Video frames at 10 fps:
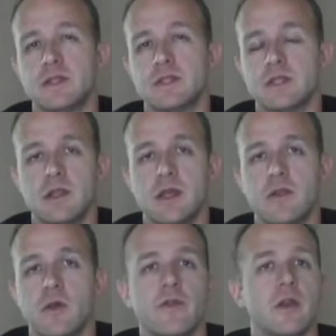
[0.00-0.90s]
And then
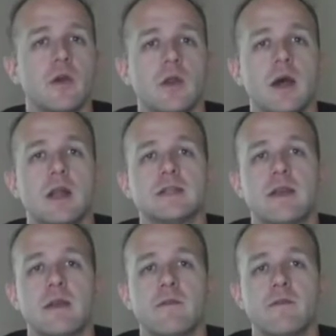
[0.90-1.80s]
Sunday, the only thing going
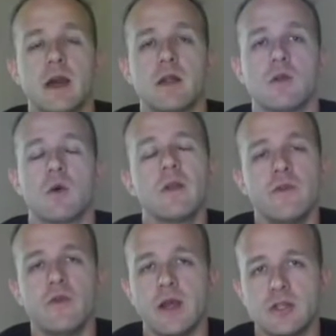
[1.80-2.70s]
on is I have got
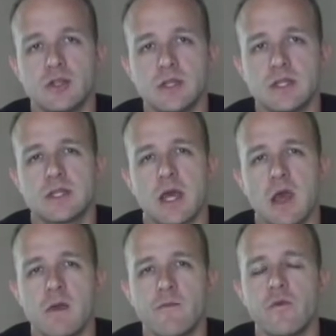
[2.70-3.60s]
quite a few entries
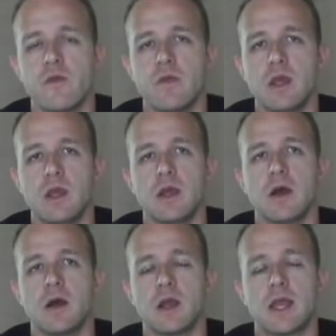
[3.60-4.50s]
this time for
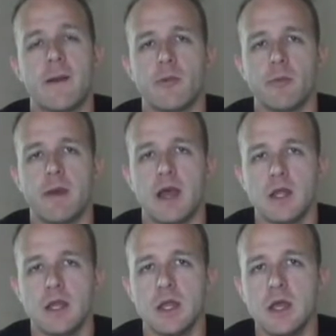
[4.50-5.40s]
the Capital
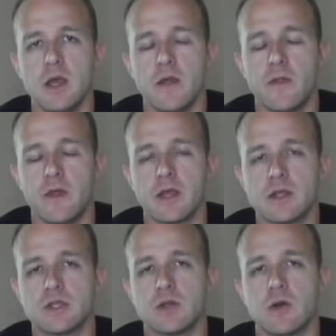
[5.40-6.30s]
Palette
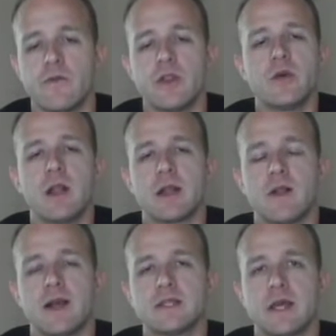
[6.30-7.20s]
thing. So if they
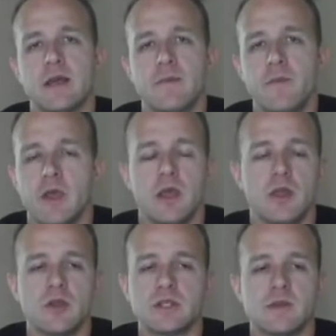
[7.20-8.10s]
do it like last time,
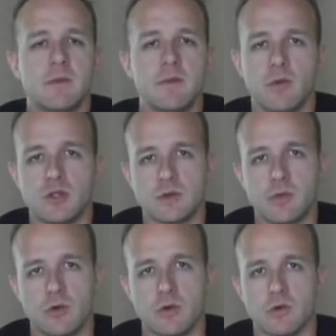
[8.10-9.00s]
you can submit
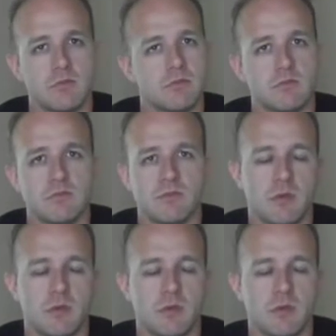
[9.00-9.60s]
multiple